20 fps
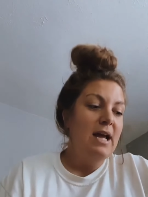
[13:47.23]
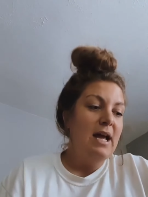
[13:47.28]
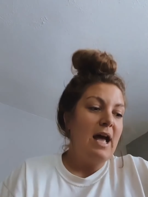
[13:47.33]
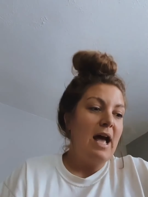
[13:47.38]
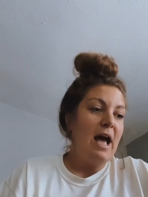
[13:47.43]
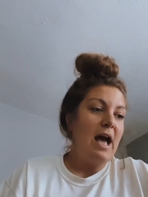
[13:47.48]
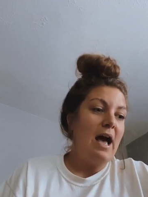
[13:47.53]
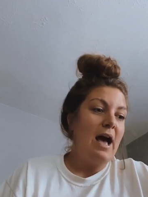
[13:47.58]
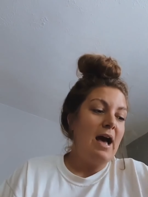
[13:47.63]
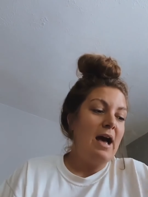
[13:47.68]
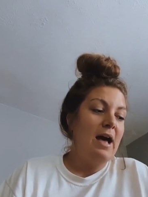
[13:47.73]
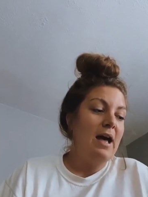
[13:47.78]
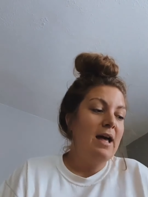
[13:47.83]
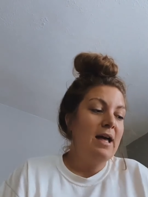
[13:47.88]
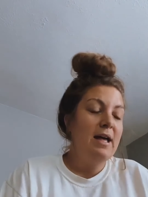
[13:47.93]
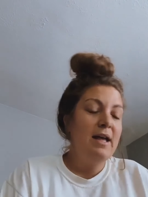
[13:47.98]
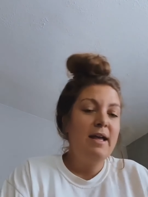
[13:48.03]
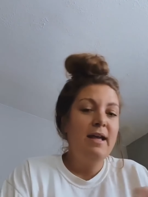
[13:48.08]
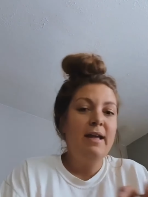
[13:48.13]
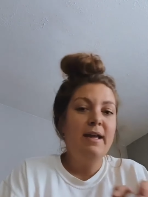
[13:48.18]

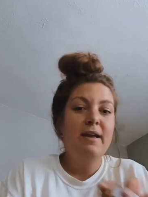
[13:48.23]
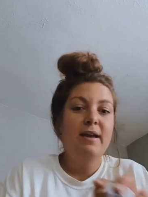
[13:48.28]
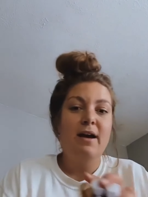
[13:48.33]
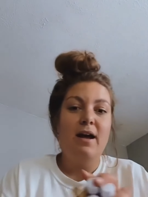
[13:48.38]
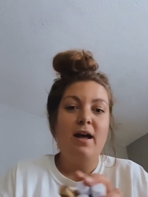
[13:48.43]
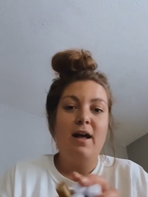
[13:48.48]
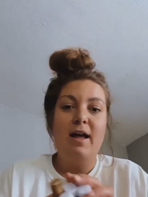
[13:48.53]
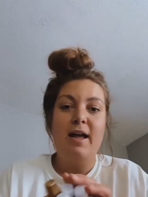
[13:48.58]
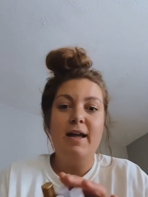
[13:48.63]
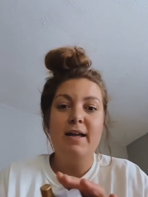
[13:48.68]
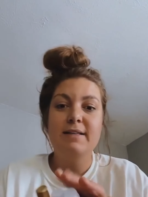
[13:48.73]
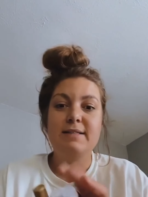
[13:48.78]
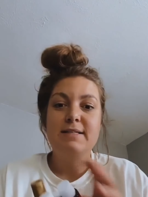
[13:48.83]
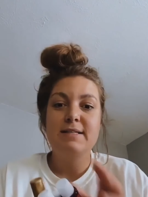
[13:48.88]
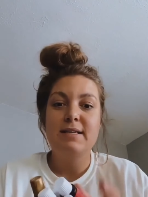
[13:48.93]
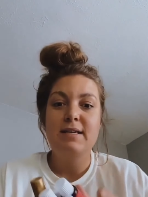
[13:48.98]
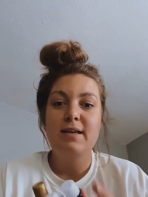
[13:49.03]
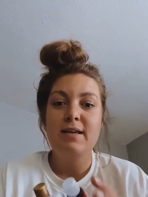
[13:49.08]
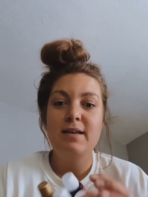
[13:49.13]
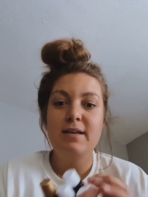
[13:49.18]
I got
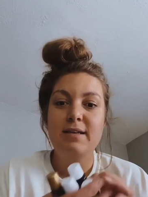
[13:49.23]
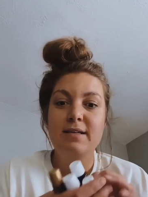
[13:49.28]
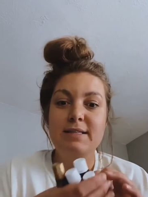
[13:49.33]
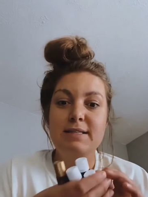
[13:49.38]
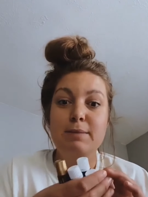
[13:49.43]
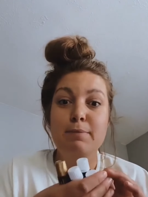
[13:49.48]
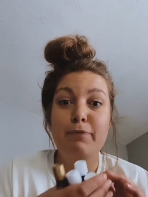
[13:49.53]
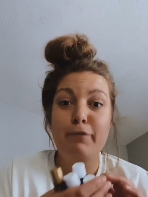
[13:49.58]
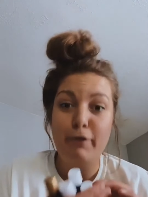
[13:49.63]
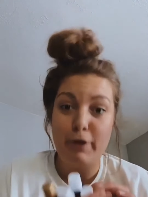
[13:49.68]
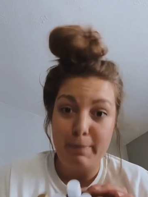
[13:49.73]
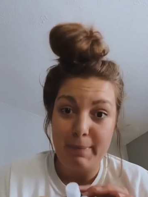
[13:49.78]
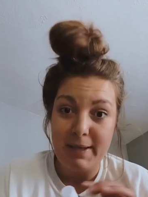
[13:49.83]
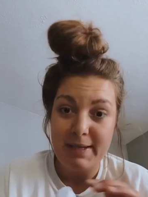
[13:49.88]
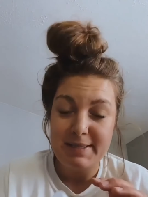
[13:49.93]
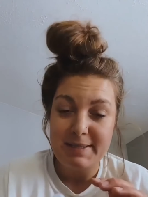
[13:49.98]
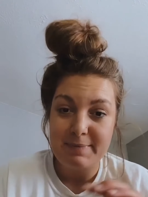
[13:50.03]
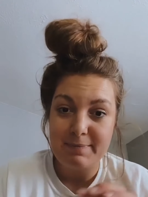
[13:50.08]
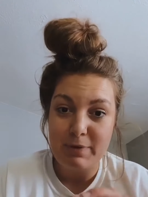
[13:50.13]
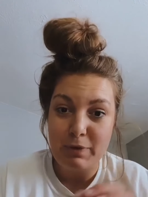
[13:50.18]
some freebies.
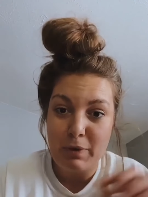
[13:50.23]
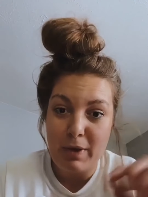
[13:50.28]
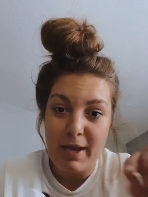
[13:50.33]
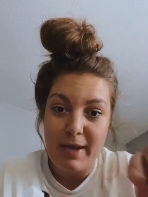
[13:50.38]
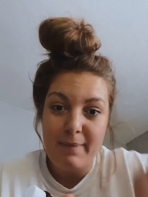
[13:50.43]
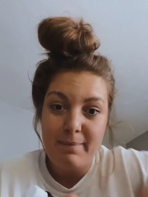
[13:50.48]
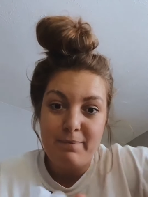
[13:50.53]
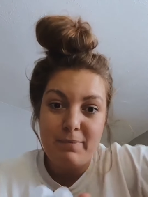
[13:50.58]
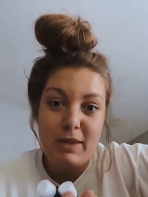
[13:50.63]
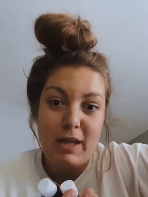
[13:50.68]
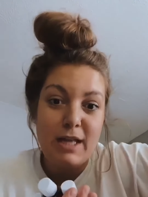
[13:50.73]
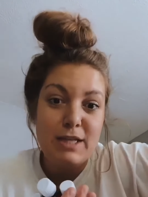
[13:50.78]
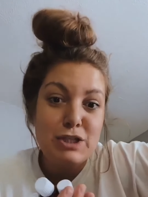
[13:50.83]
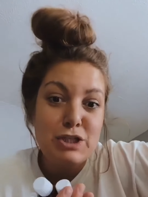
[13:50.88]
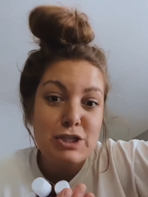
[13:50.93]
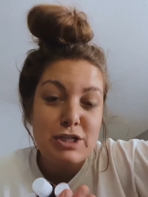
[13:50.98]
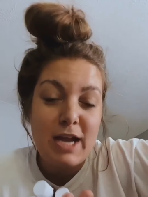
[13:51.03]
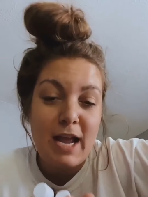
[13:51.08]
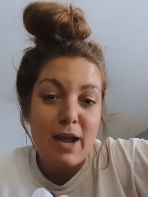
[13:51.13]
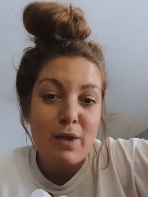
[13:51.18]
Okay, let's
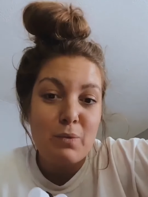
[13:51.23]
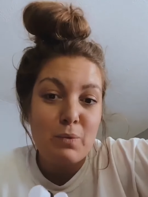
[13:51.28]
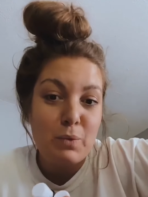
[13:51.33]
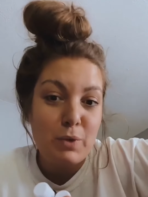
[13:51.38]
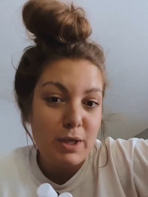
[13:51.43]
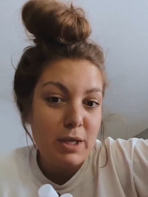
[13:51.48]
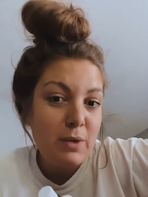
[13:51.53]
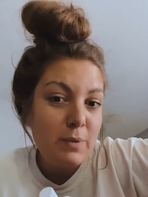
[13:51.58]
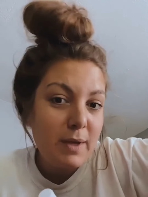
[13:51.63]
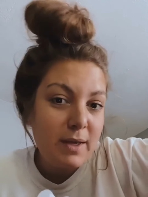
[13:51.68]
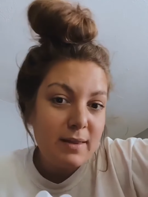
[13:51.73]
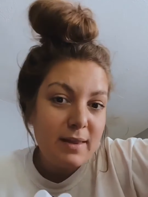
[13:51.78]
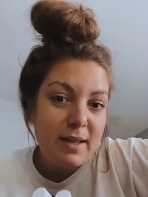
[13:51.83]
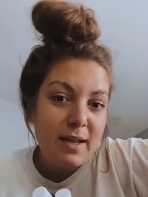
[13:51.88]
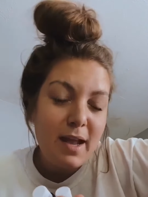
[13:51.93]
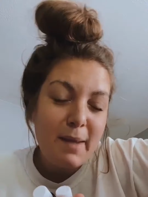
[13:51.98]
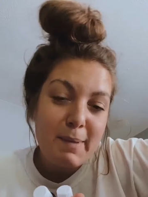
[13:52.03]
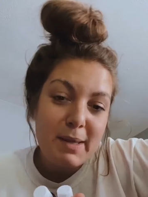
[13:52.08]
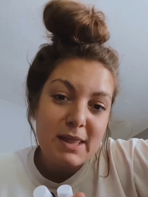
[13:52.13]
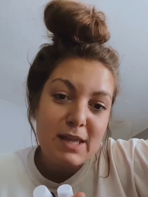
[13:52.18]
chat really quickly
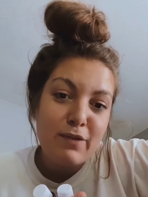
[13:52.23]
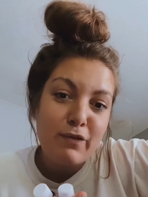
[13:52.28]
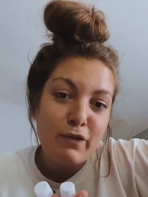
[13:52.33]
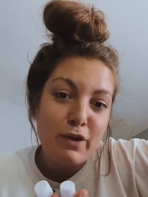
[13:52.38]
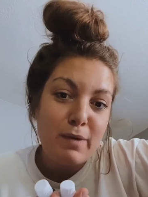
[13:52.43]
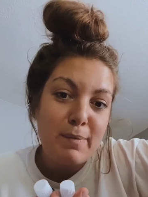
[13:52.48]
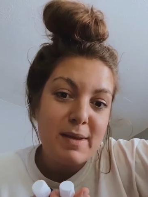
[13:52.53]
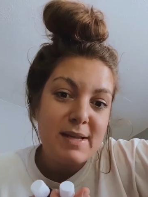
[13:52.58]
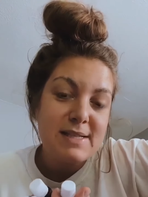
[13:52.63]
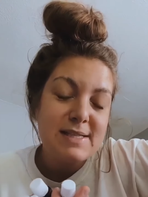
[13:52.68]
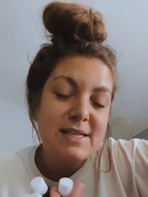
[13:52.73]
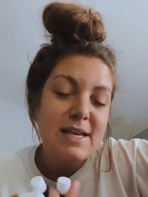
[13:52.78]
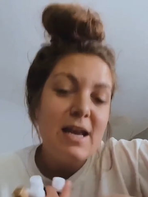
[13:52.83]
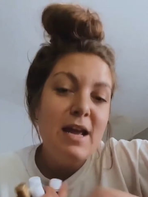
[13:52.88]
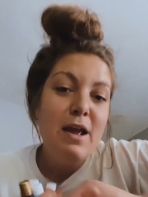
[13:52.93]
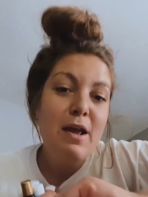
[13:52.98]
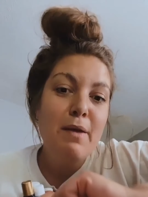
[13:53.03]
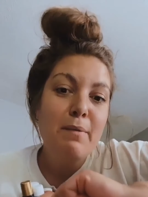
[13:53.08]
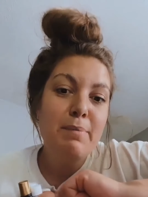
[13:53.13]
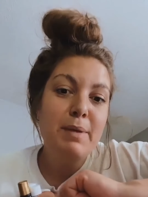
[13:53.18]
about the freebies
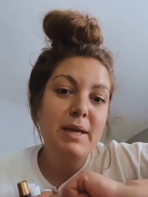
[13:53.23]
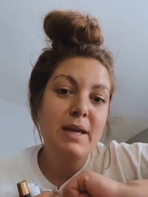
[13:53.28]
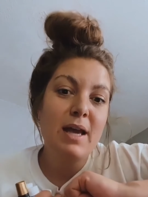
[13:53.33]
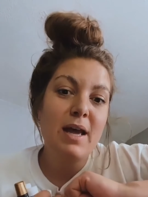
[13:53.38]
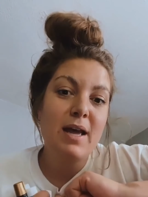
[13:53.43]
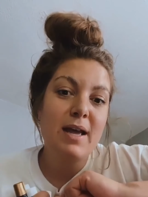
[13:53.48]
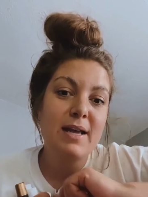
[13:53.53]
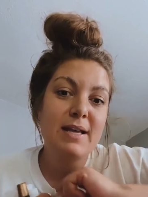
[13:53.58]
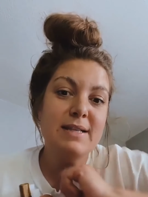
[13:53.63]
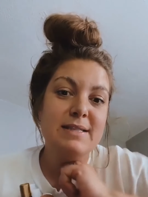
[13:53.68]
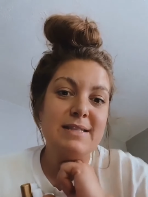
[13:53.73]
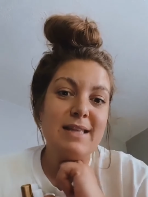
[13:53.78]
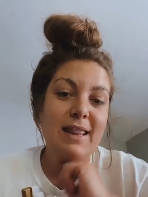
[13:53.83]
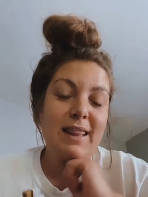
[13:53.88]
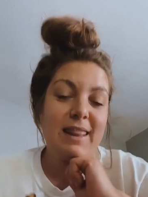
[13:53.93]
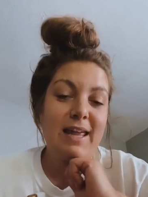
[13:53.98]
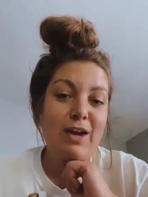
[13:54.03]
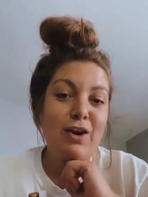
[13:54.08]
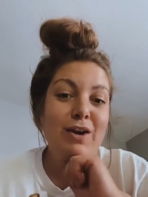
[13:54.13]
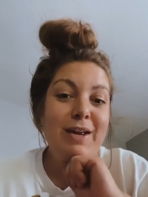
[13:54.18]
because
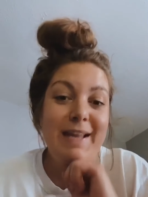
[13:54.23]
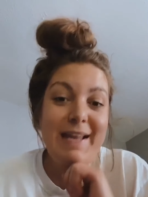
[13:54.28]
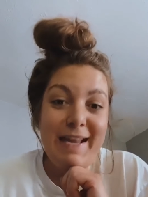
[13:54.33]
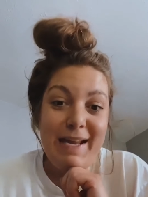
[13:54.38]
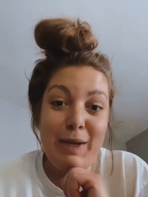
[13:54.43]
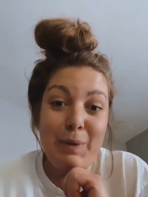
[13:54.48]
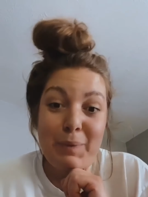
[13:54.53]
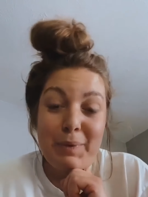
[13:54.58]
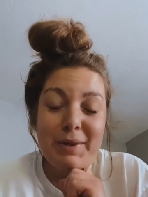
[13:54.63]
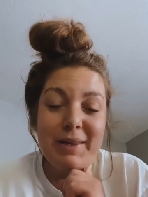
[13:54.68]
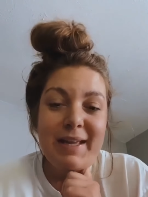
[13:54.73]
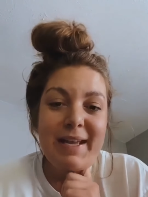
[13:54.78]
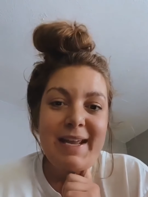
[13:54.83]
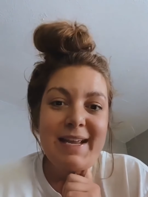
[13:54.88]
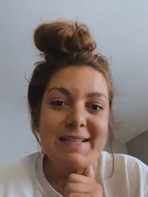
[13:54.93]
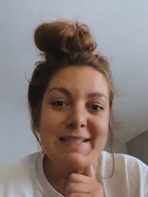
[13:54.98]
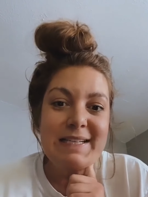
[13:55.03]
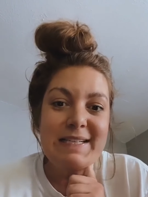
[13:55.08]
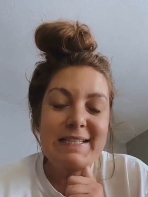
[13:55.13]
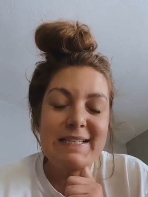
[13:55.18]
they're equally as
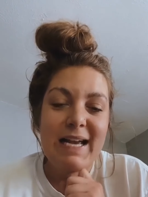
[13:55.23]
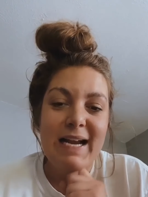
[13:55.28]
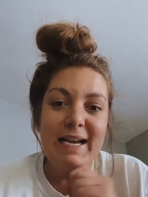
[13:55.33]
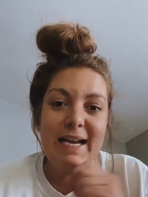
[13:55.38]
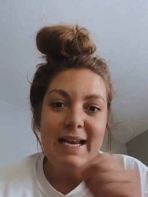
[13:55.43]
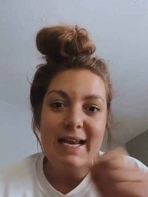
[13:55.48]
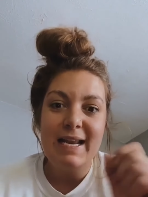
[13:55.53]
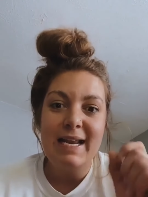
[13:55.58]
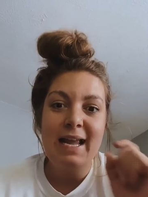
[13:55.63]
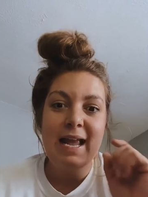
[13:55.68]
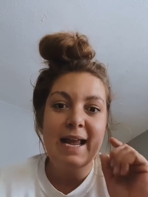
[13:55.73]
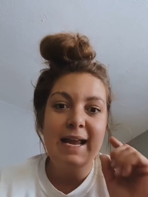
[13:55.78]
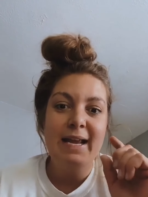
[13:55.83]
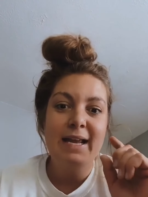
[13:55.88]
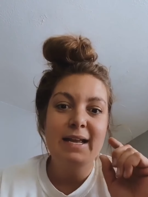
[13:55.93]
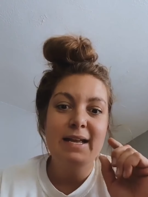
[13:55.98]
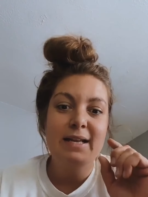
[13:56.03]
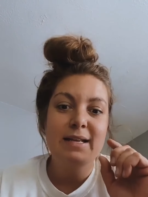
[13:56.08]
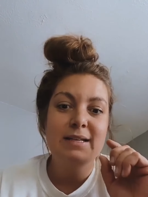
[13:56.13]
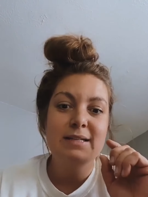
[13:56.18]
exciting
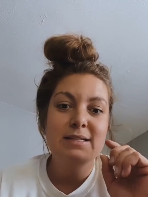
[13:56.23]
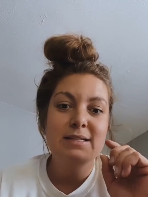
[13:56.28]
and